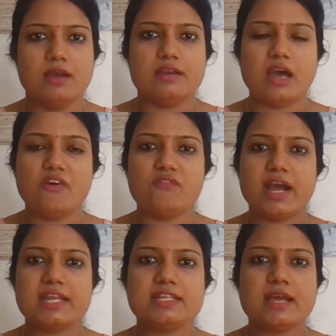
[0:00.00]
Now
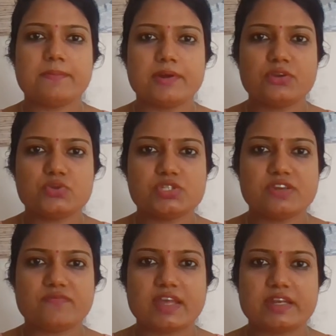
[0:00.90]
why they are produced
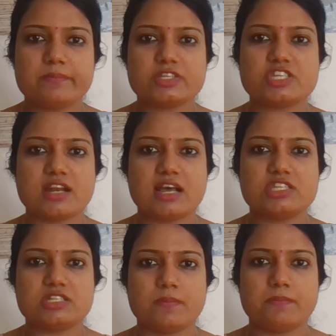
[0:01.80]
in very much
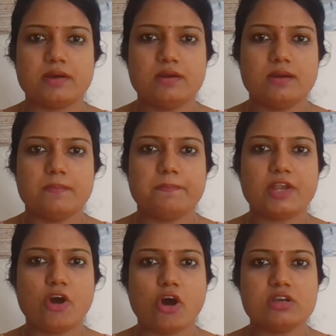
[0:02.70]
large number?
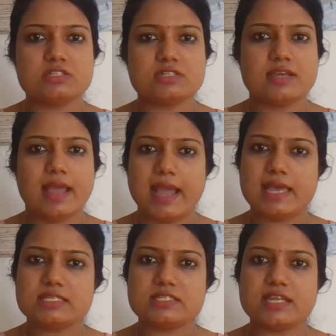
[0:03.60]
Because
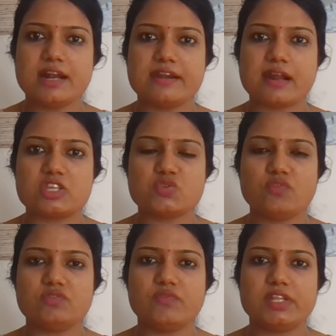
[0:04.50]
as they are
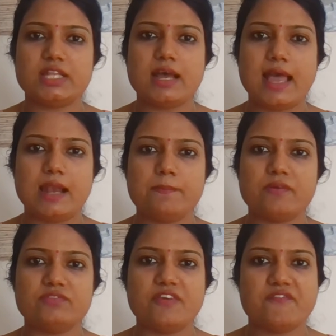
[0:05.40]
transferred with the help
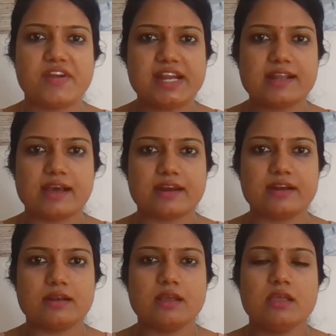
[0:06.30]
of the wind
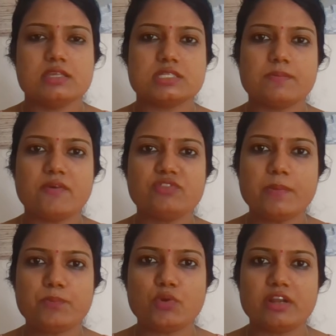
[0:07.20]
current, some of
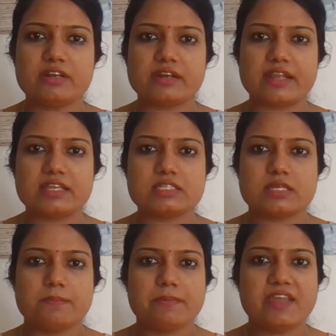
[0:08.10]
the pollen grains
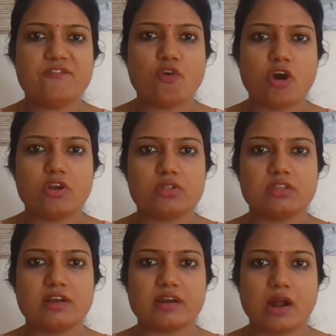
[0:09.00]
may fall on
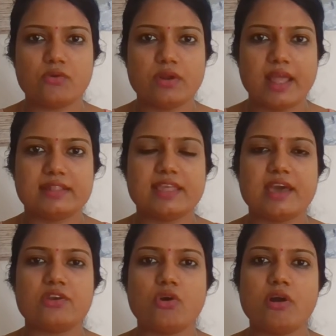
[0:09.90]
the ground and they
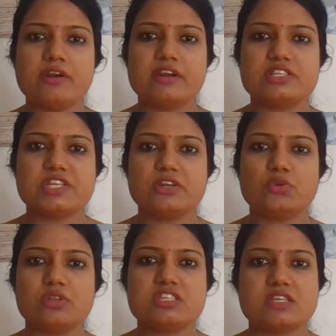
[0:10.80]
are not reaching
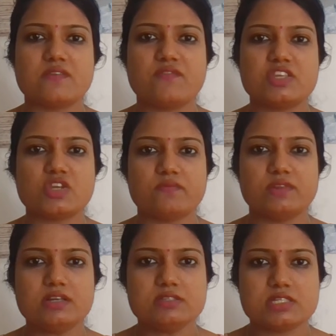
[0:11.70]
to the surface of
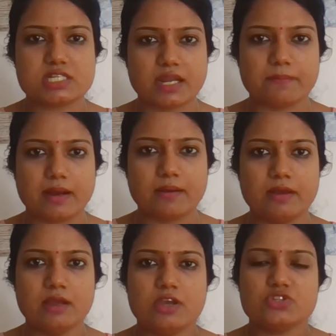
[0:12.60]
the stigma.
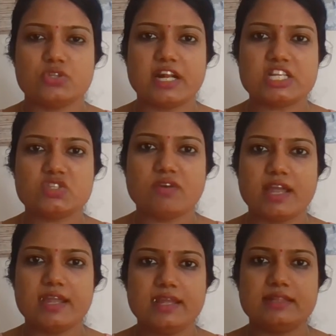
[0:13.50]
So that's
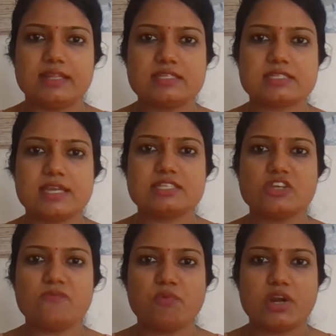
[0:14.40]
why in this case
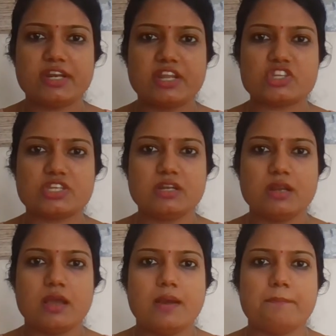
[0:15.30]
of pollination,
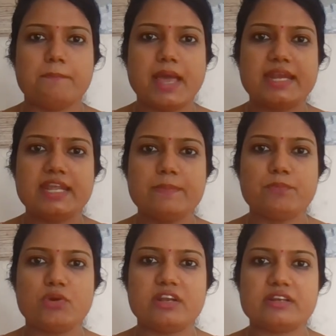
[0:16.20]
many
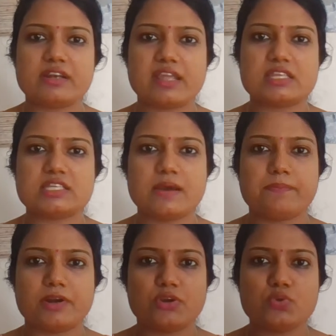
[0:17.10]
pollen grains are
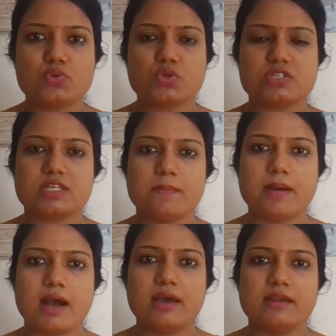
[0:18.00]
produced. So some
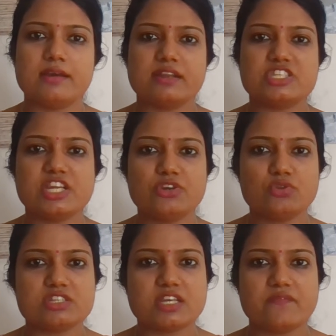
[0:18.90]
are reaching to
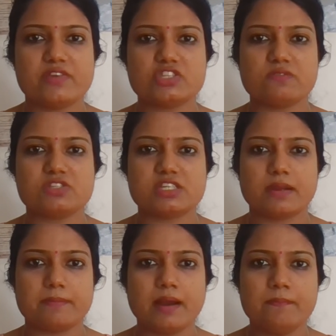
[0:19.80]
the surface of
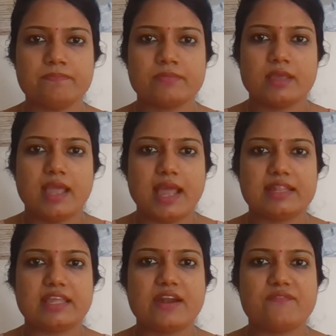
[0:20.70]
stigma
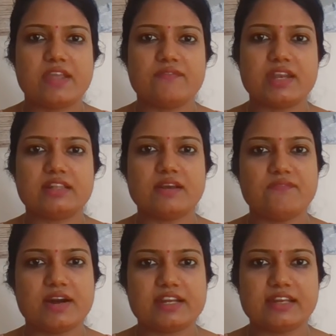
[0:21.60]
and they are favoring the
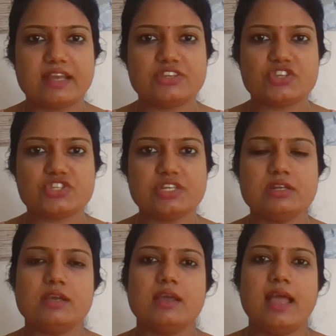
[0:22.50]
fertilization,
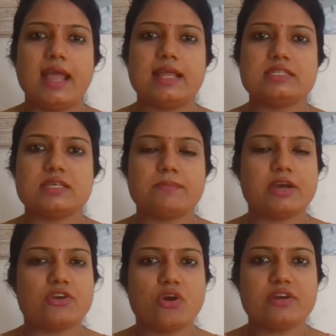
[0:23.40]
and some
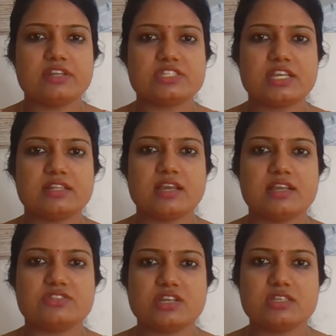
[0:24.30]
are not reaching, they
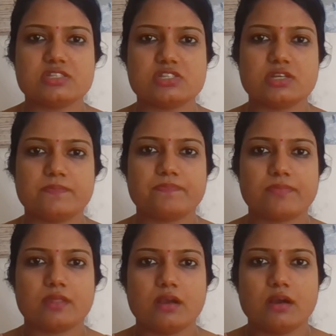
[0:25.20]
are just
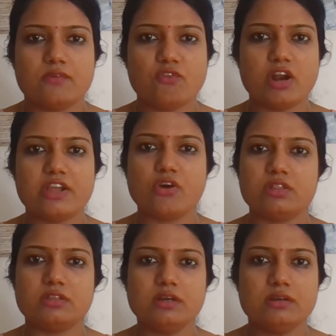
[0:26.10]
falling
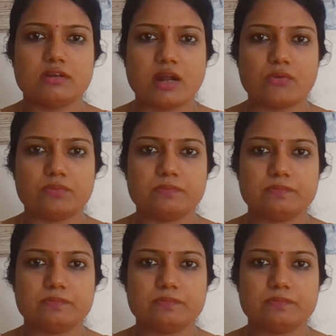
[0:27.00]
on the ground.